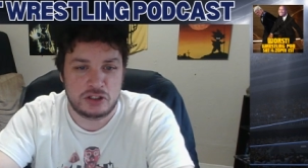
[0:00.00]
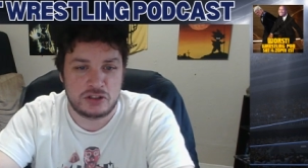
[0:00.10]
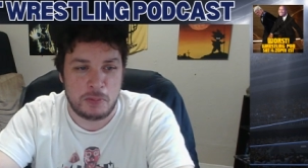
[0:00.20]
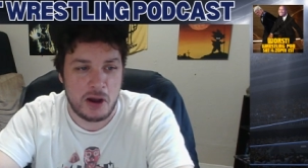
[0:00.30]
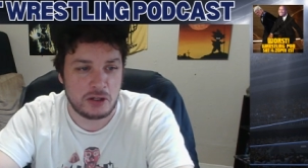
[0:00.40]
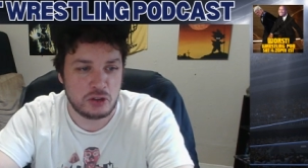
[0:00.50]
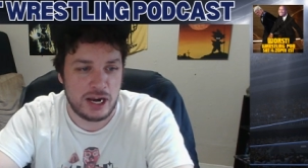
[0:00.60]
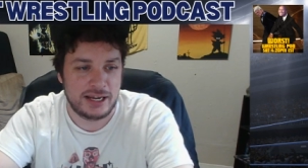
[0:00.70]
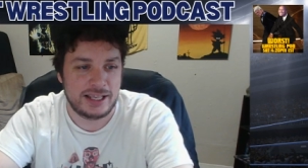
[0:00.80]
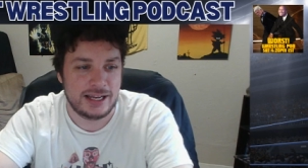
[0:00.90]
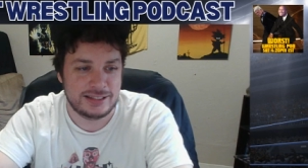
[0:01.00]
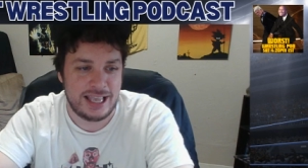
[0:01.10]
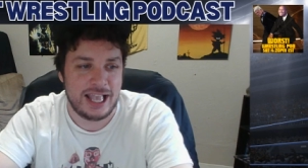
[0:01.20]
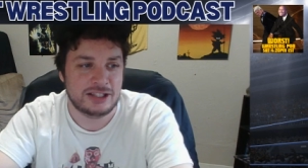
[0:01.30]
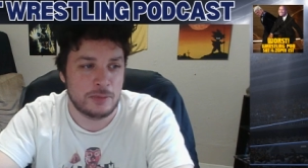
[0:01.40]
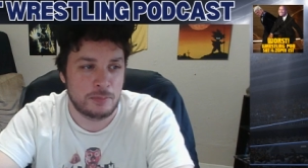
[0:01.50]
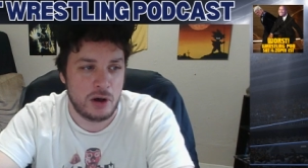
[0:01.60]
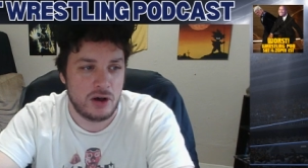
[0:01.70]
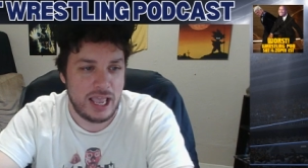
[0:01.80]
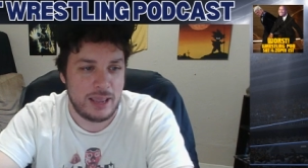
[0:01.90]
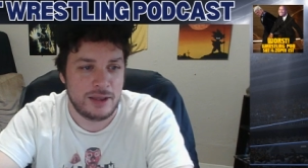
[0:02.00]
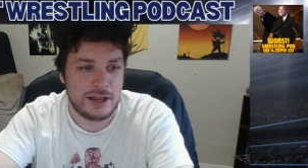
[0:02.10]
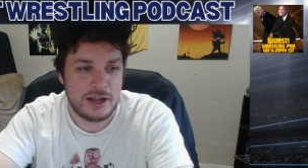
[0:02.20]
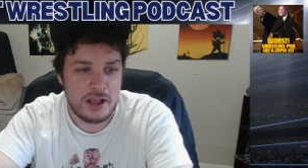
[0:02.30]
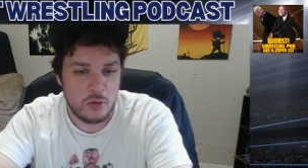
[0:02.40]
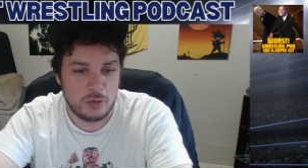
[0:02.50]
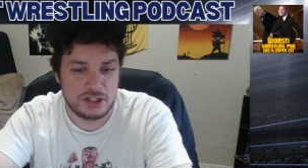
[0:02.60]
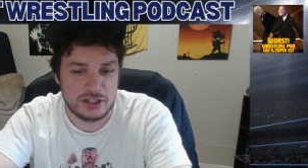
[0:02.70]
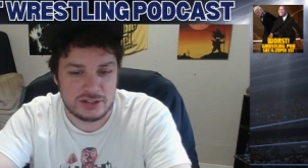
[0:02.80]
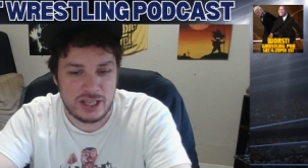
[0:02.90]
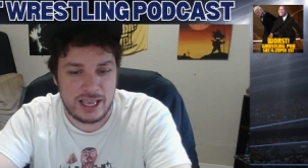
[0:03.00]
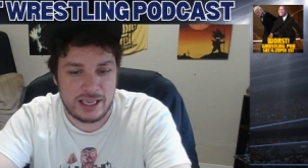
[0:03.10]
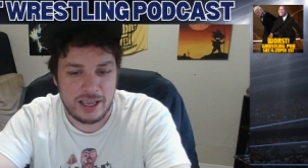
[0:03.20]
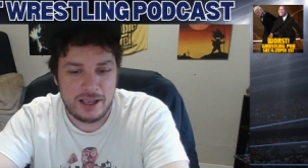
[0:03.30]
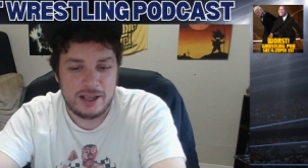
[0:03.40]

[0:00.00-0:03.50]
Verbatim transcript: just Punk trying to get his hands on Paul Heyman, which is like,